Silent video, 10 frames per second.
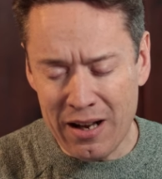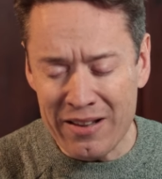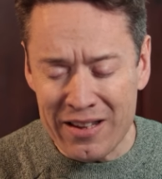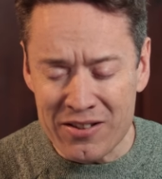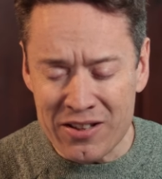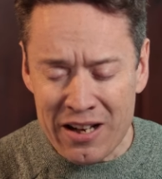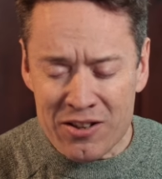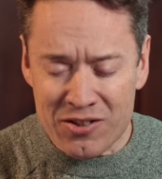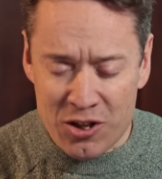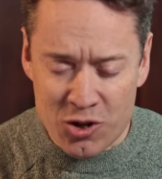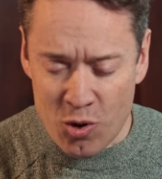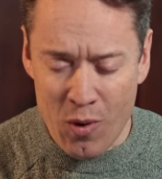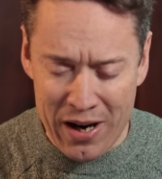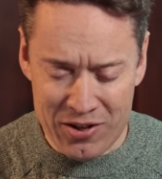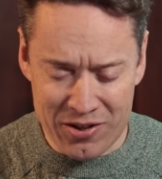and these
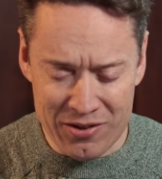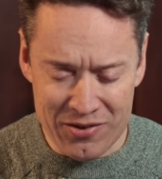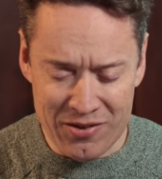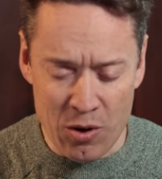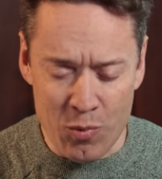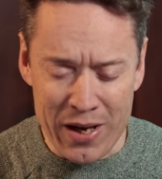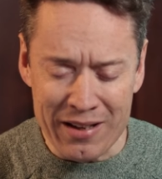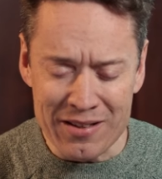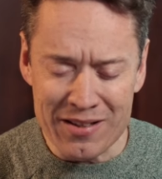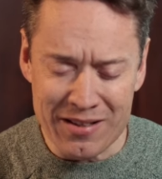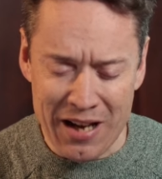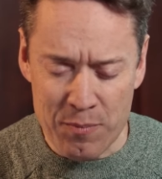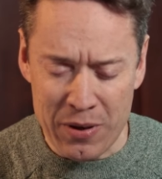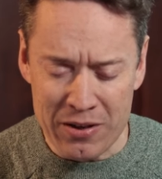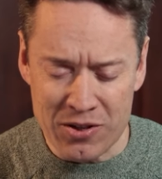situations that we can
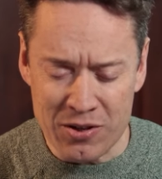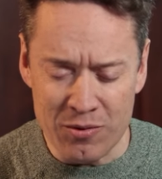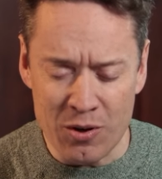step into,